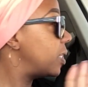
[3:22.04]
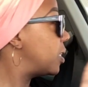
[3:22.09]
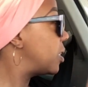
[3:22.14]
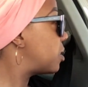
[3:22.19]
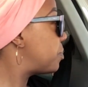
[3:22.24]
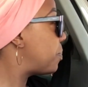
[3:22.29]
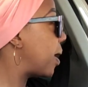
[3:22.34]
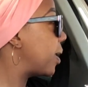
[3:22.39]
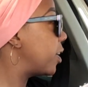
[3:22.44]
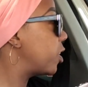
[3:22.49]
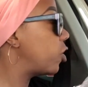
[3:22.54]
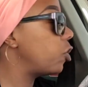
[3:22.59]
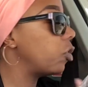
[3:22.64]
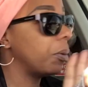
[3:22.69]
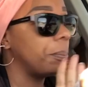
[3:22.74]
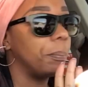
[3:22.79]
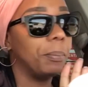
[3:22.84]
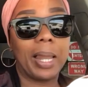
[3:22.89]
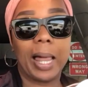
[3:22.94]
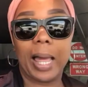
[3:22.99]
this
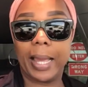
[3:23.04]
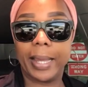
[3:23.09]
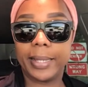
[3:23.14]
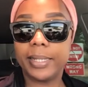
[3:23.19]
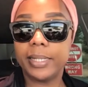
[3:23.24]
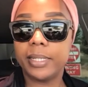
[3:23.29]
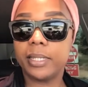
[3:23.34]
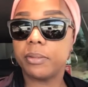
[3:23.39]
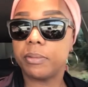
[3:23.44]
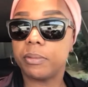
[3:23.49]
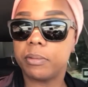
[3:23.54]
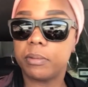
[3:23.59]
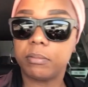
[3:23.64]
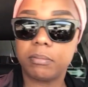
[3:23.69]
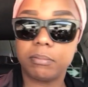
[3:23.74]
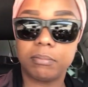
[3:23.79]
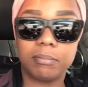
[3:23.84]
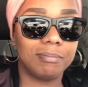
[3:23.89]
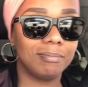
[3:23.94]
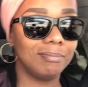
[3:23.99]
manicure blind.
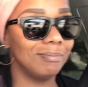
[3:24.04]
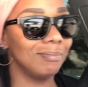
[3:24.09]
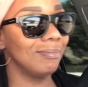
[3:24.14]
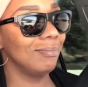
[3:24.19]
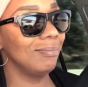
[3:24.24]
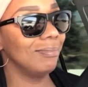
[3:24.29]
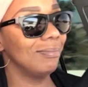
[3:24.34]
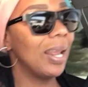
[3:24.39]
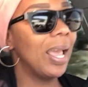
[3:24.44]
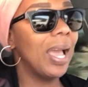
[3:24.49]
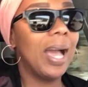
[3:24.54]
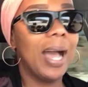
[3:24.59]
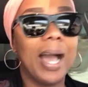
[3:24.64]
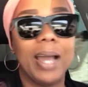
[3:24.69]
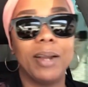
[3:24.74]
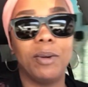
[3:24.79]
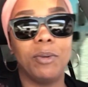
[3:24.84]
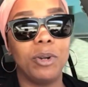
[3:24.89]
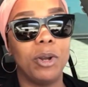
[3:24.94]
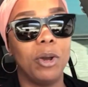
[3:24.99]

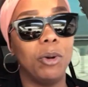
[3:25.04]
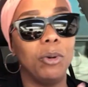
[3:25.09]
I don't know